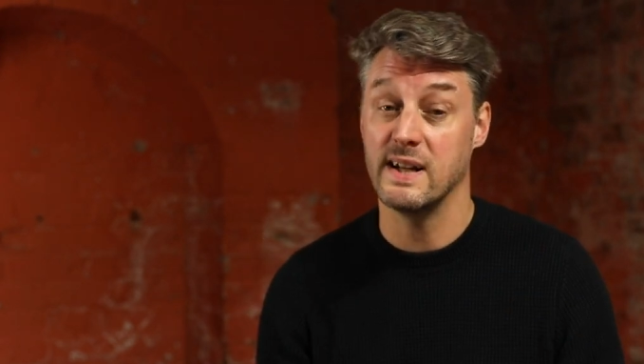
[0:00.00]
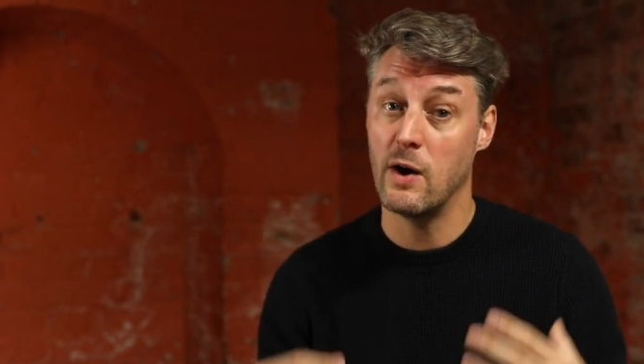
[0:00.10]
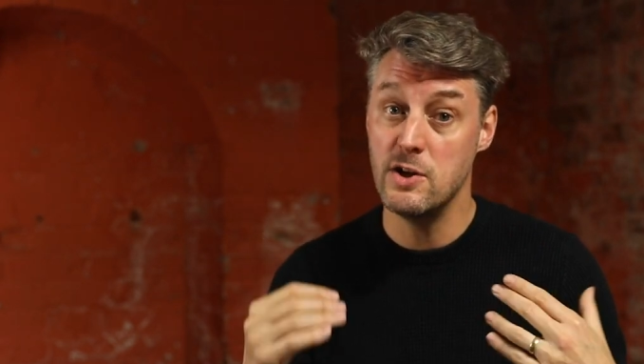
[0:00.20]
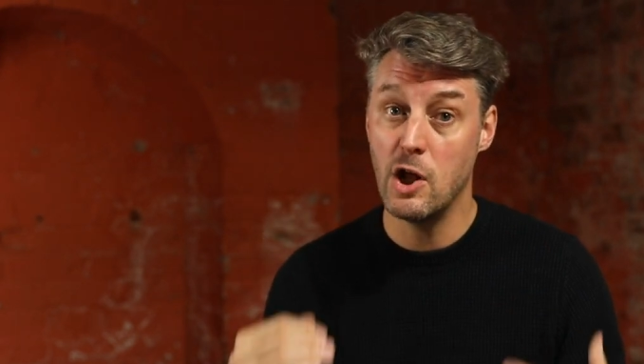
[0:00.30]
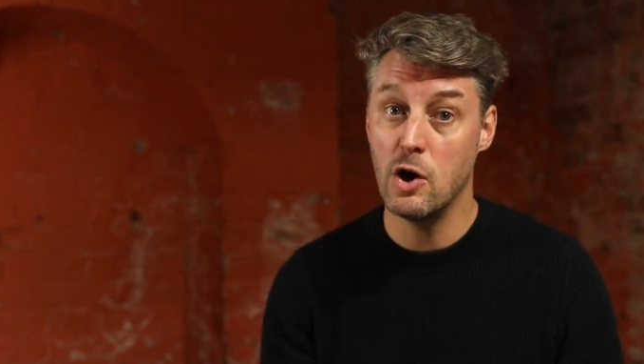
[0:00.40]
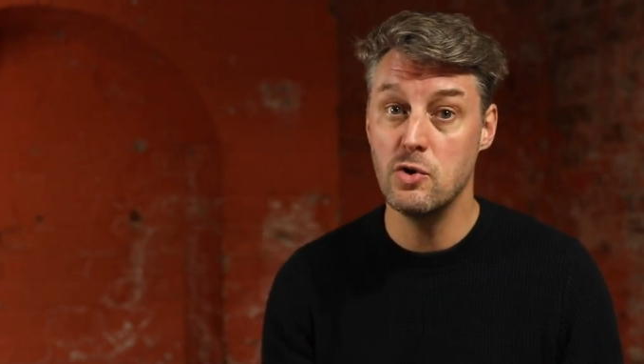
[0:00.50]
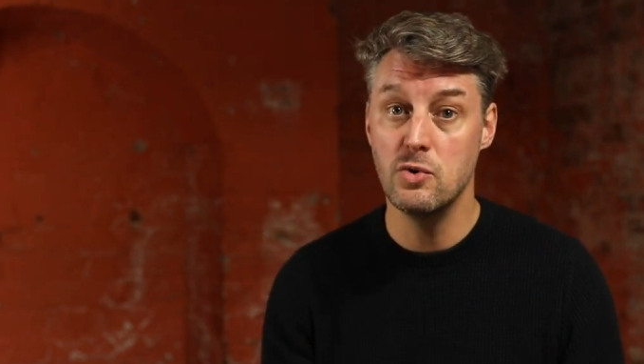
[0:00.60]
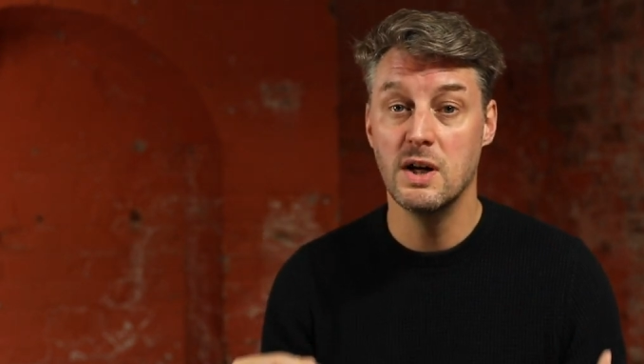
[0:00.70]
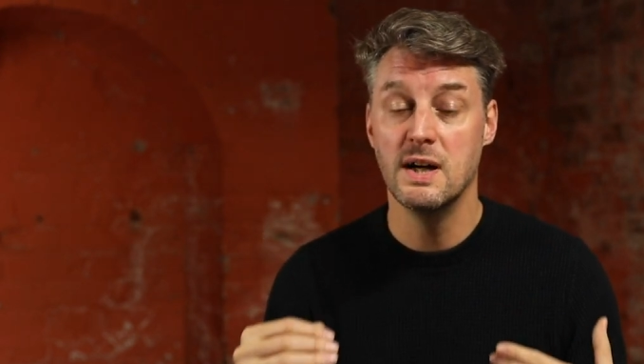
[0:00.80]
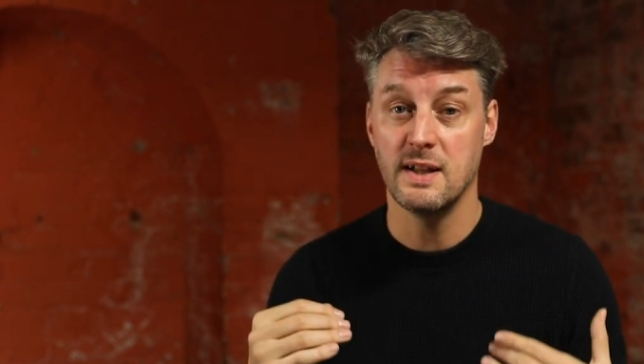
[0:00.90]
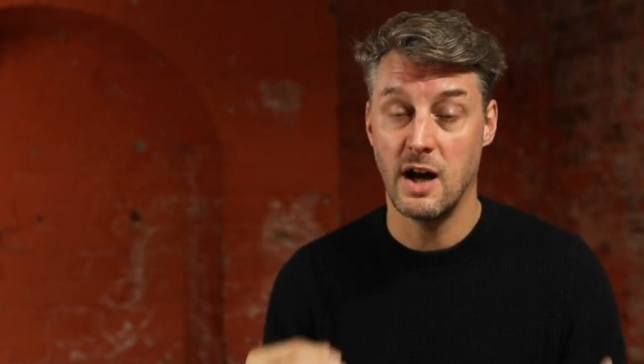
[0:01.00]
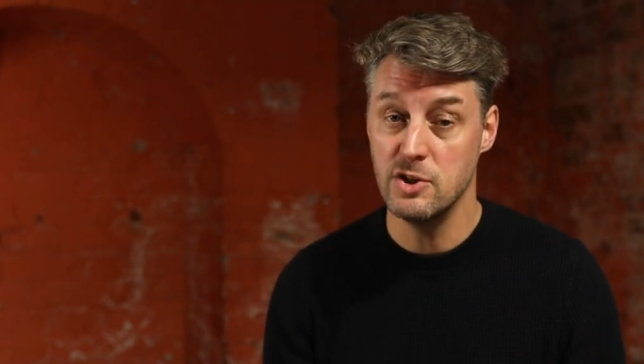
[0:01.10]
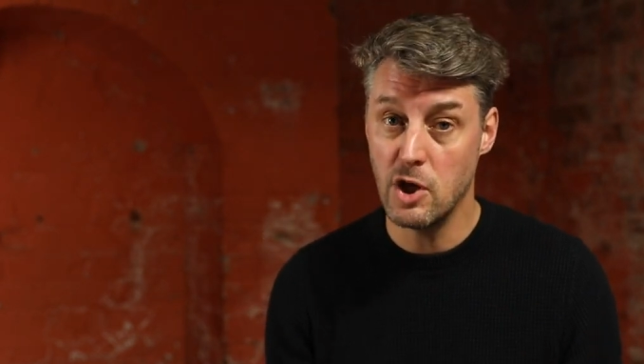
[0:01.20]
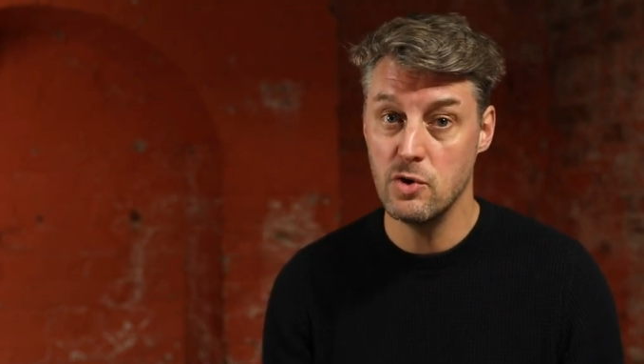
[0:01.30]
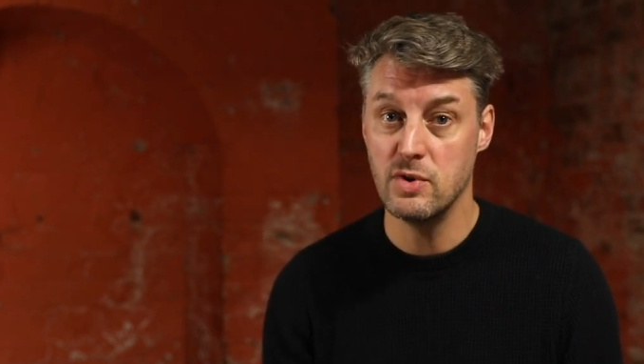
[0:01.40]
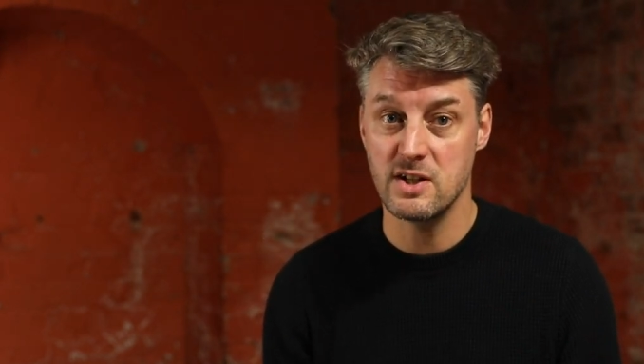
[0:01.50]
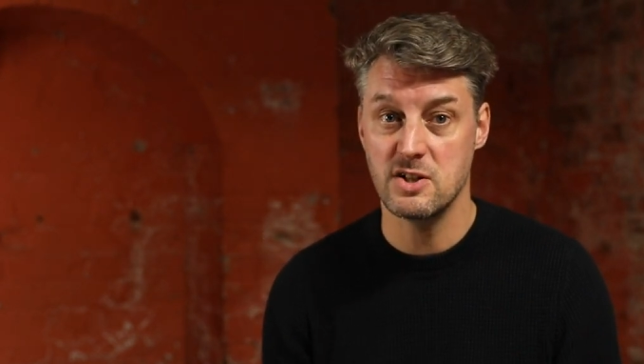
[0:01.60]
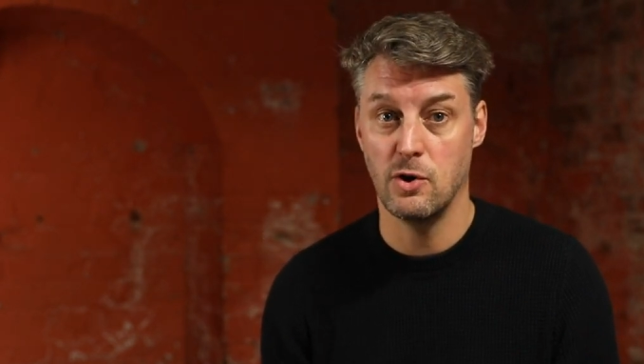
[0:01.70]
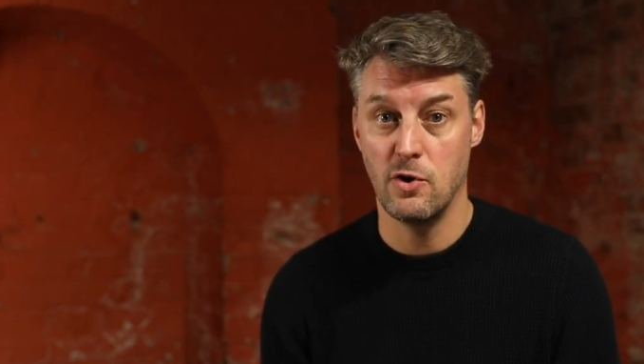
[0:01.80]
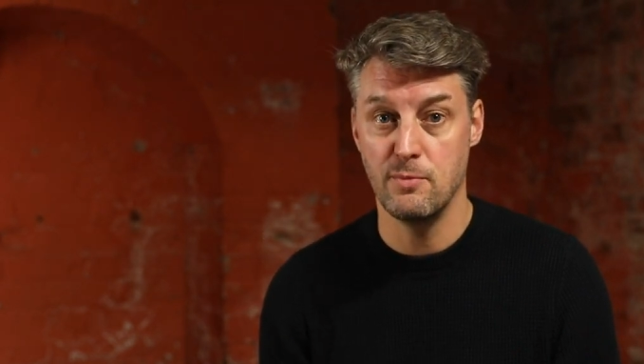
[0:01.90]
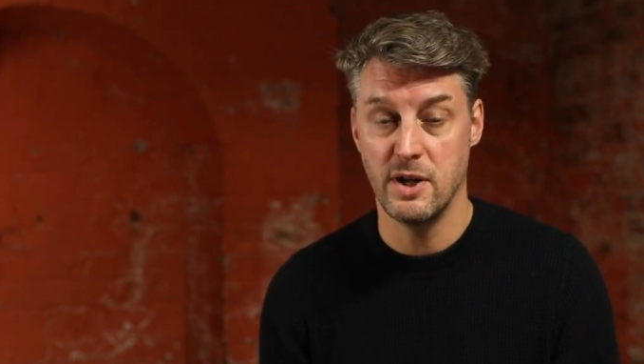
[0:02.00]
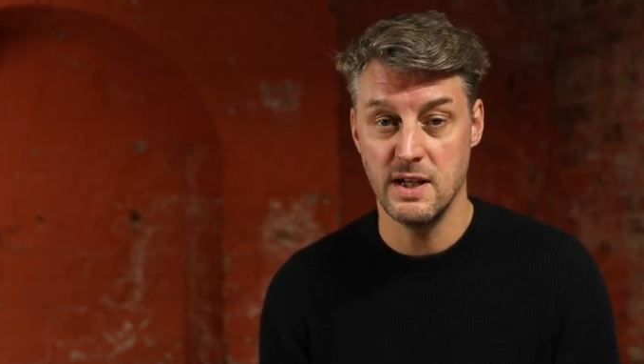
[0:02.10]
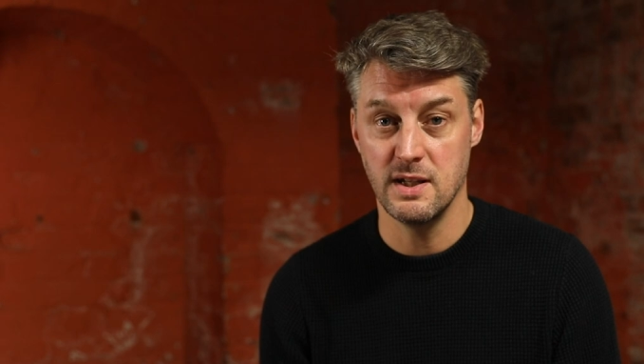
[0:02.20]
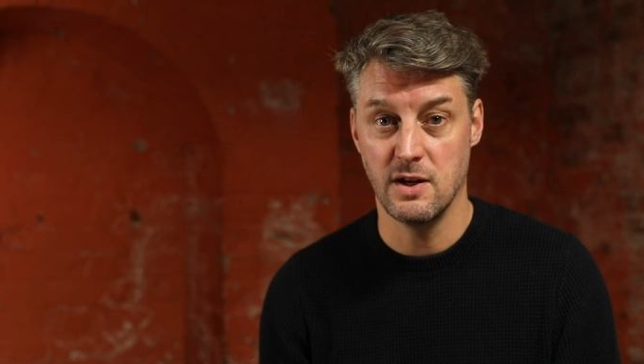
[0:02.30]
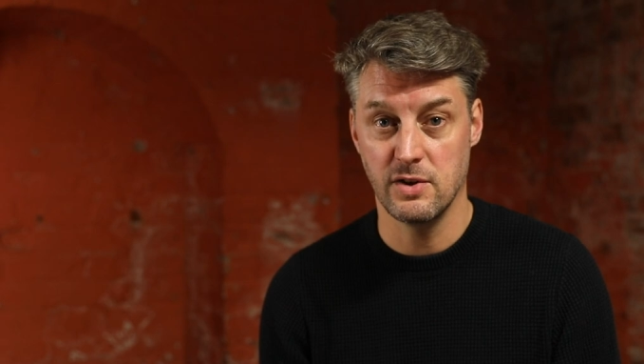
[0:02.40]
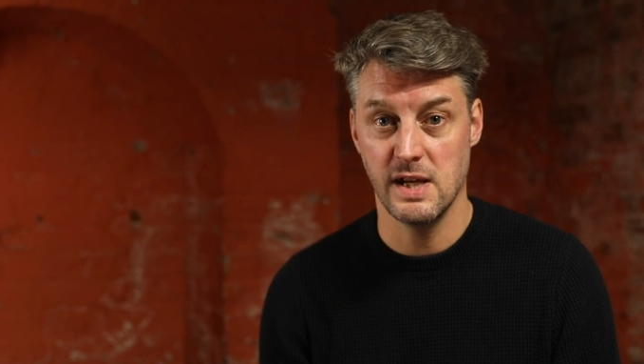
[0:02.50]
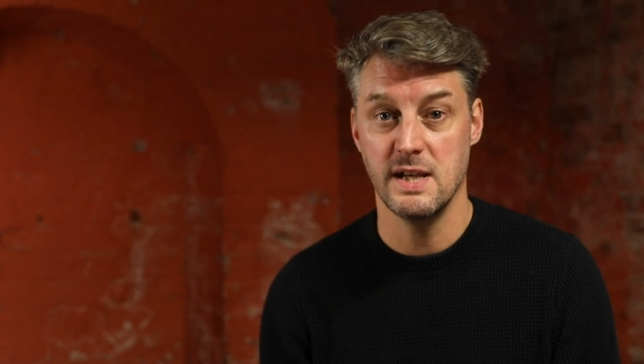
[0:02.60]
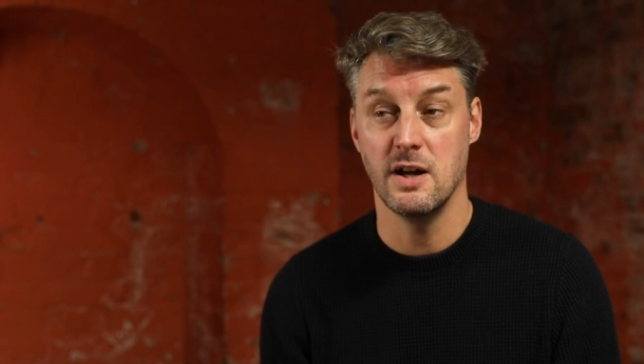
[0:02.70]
Now I know, I know that's a lot of money, okay?